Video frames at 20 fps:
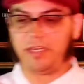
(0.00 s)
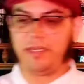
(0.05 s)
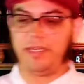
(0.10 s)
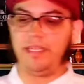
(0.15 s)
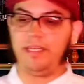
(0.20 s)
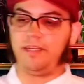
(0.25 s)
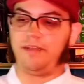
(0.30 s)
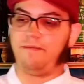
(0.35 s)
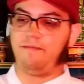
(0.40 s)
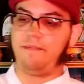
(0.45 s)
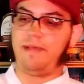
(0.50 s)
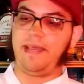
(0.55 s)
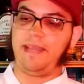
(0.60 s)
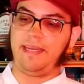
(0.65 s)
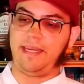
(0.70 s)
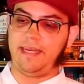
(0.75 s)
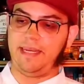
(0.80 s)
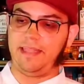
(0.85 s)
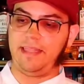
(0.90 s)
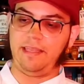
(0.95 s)
it,
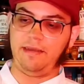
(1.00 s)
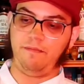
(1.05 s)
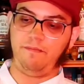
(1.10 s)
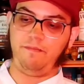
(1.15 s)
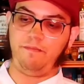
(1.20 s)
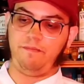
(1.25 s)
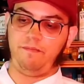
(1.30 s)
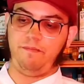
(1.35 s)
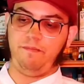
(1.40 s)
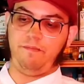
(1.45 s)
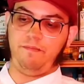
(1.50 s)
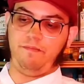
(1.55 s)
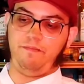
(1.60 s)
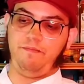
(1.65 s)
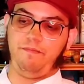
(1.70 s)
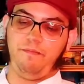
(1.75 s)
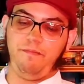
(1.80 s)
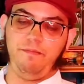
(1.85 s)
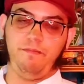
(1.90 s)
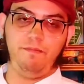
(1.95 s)
combine it, and then
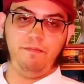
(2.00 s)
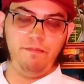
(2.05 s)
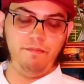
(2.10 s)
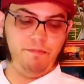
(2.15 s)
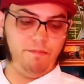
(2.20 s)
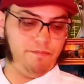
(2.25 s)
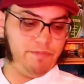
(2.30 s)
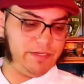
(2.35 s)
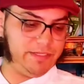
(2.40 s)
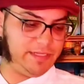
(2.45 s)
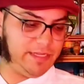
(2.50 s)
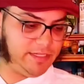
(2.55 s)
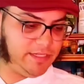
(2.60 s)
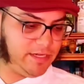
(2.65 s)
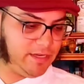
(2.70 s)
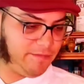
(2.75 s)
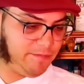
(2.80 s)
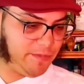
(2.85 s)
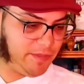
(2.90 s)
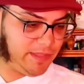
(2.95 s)
present
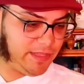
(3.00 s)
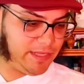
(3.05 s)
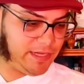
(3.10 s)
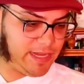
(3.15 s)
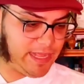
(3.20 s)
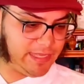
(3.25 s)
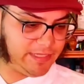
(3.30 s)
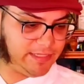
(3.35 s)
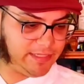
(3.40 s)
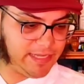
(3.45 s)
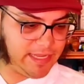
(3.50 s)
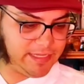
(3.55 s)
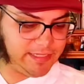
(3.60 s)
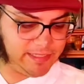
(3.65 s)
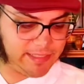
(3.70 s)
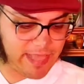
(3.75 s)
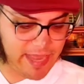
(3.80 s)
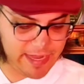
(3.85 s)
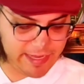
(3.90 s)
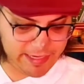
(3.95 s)
it up on the glass
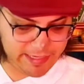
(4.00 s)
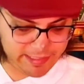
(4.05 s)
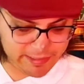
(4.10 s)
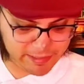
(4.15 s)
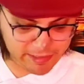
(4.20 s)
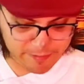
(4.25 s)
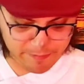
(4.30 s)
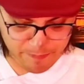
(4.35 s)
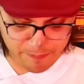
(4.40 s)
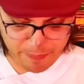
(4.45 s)
as that is.